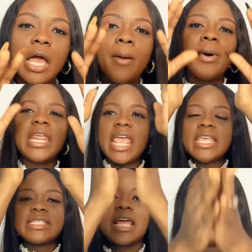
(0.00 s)
But
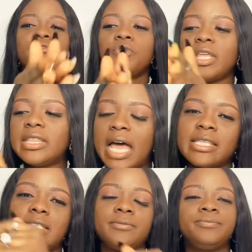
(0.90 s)
instead of doing that,
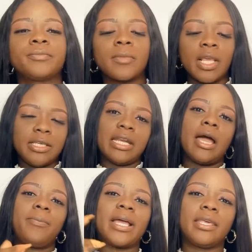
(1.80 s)
you're
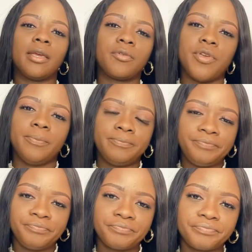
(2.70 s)
not packing cream.
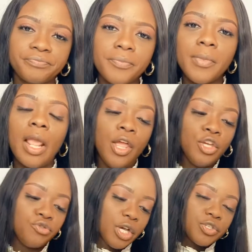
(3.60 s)

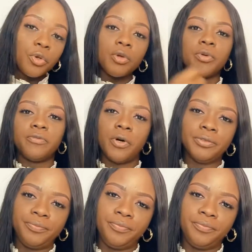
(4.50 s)
You are sewing with on.